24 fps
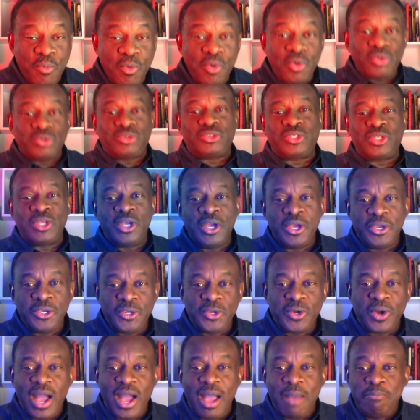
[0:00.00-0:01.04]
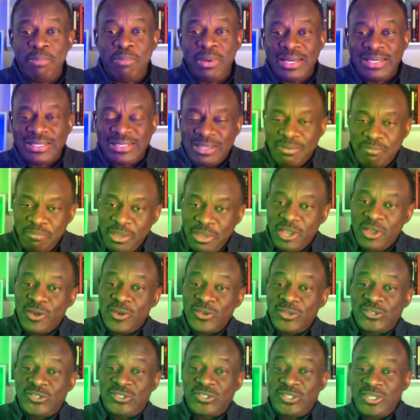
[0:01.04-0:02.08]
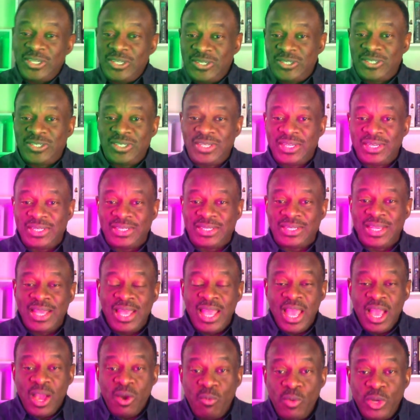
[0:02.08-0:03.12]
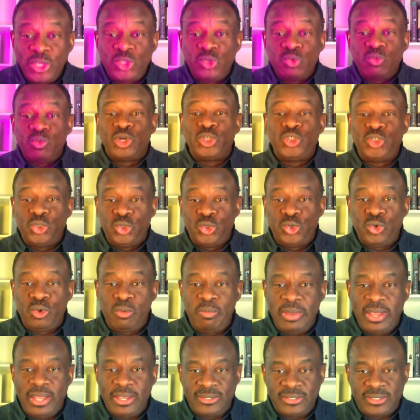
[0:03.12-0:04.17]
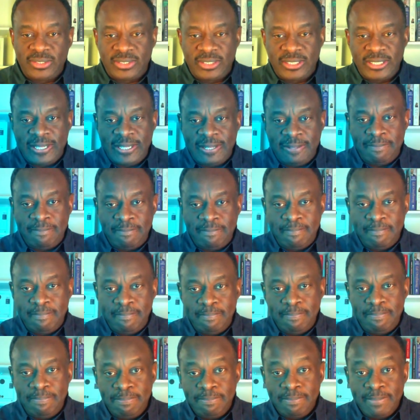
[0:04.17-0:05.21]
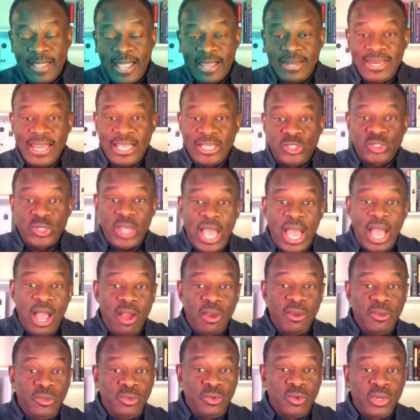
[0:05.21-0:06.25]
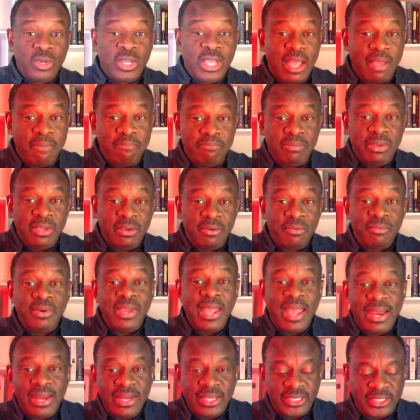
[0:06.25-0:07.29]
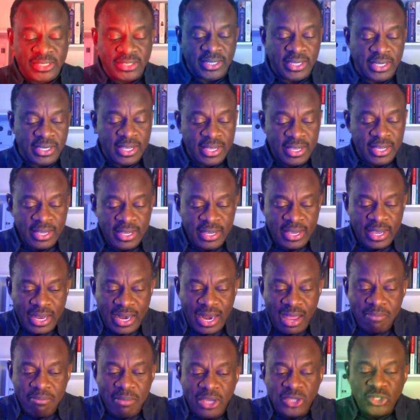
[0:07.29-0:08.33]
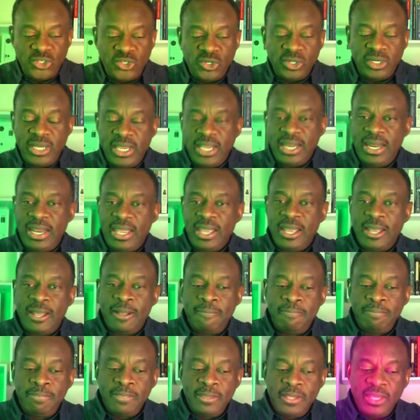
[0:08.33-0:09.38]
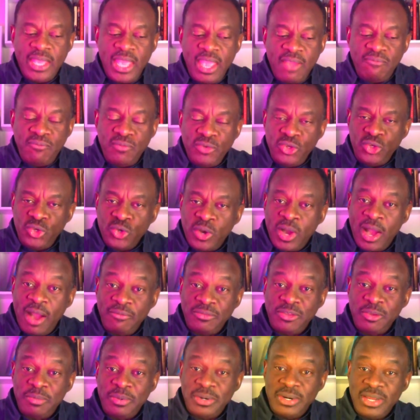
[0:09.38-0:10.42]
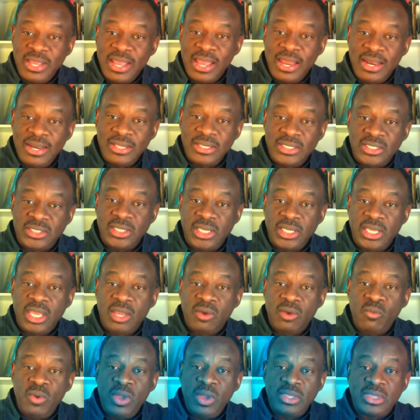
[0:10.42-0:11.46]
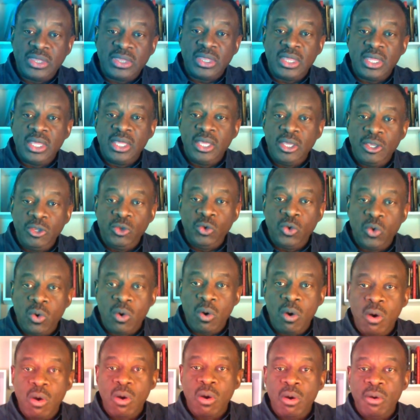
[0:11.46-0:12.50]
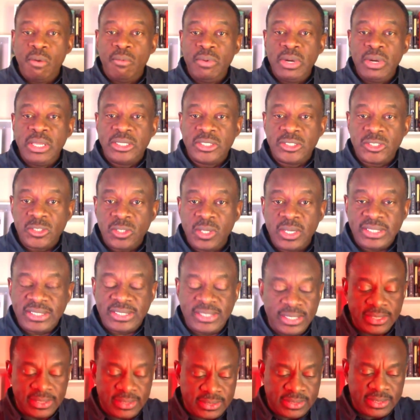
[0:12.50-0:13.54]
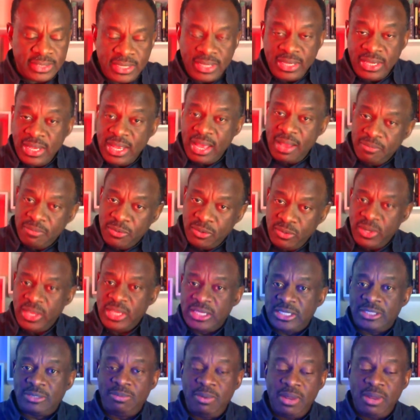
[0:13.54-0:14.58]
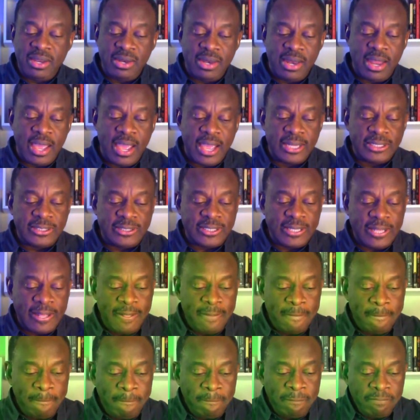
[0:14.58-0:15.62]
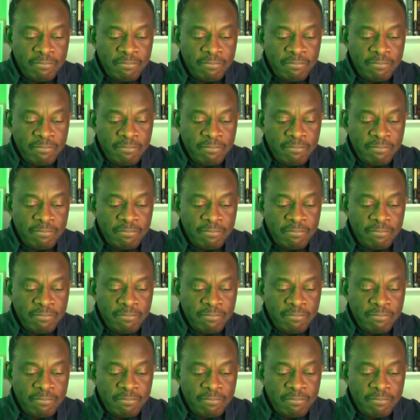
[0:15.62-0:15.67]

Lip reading: promote your ability. Be consistent with what you do best. And that's how you can be realistic. And I mentioned earlier, even you have to be realistic with your resources. I'm going to explain that.